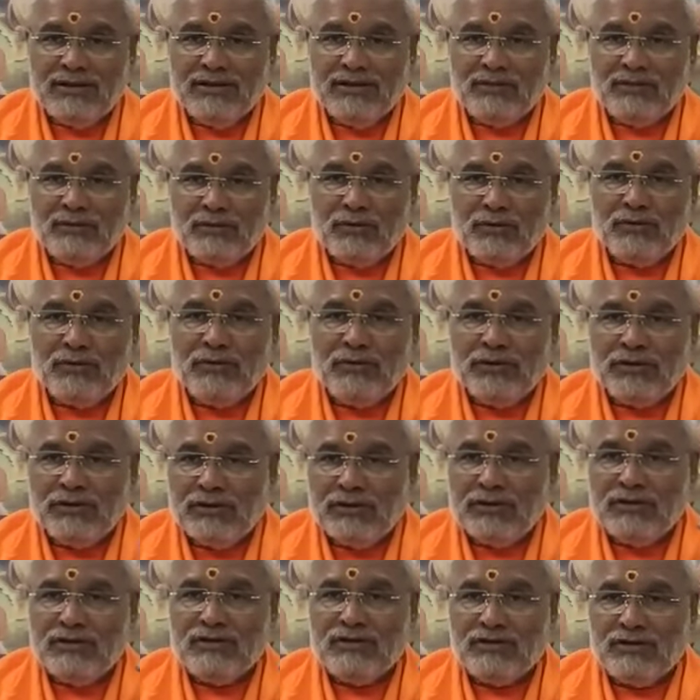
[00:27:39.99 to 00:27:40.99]
These
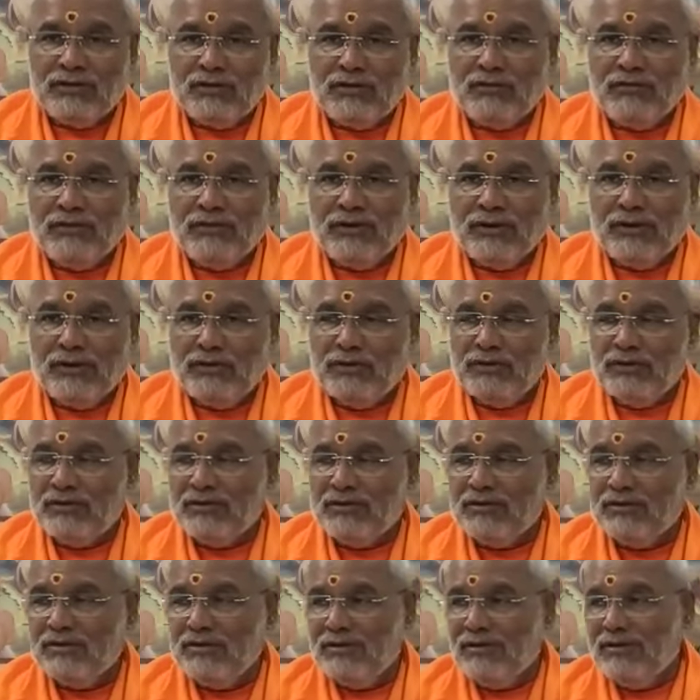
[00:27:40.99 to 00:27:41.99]
provision store
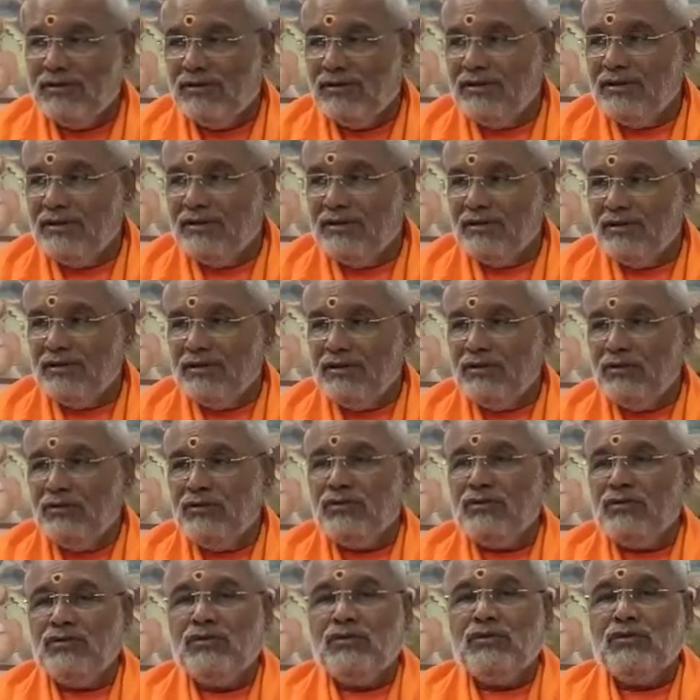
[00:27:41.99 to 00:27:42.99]
fellows
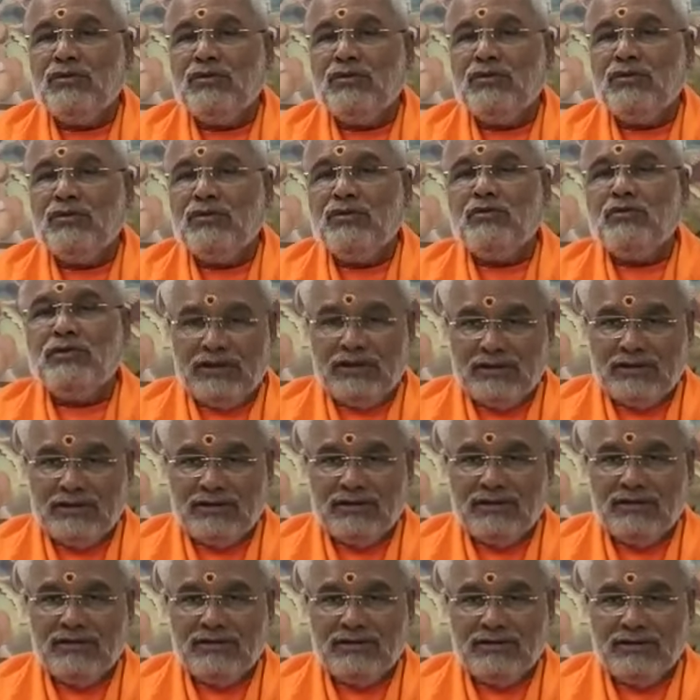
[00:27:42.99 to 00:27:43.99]
used to do
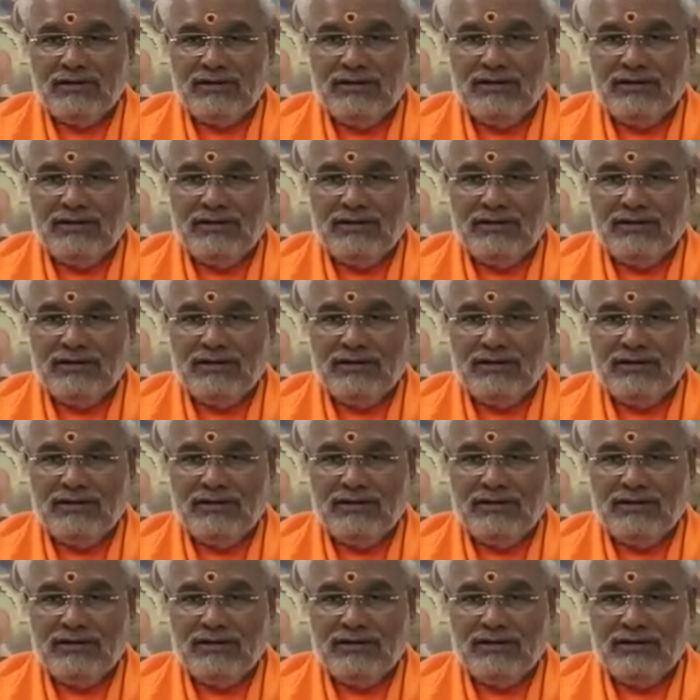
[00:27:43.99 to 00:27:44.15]
business.